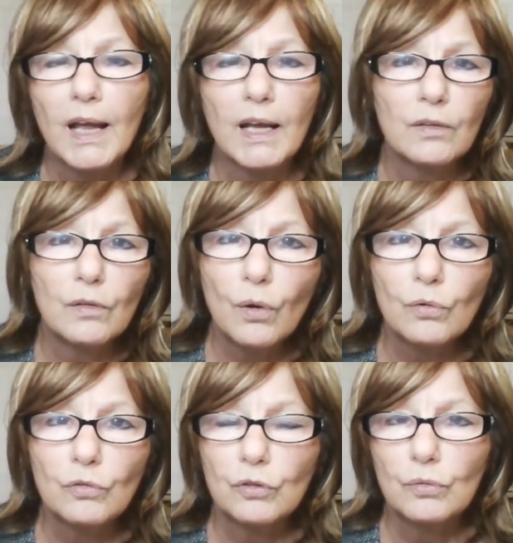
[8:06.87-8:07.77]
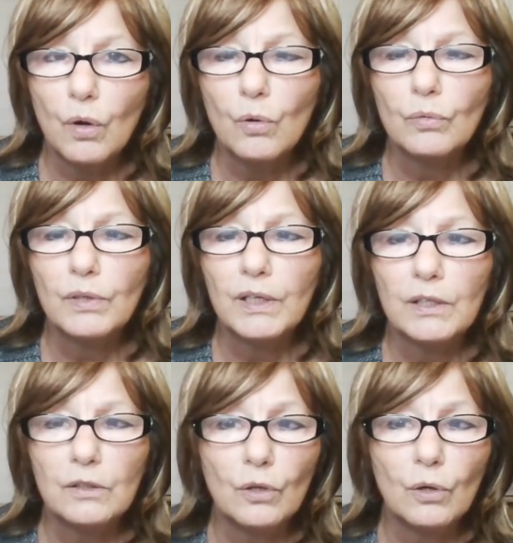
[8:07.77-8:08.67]
and those who
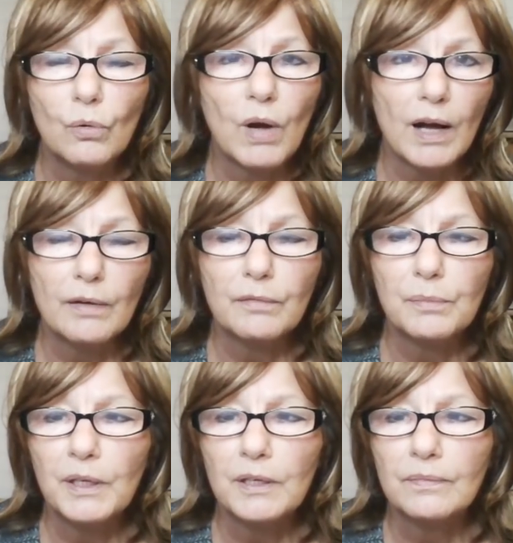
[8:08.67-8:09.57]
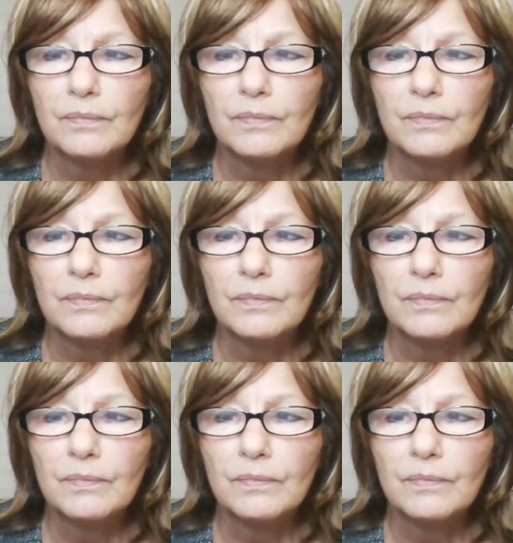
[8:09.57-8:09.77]
only know of me.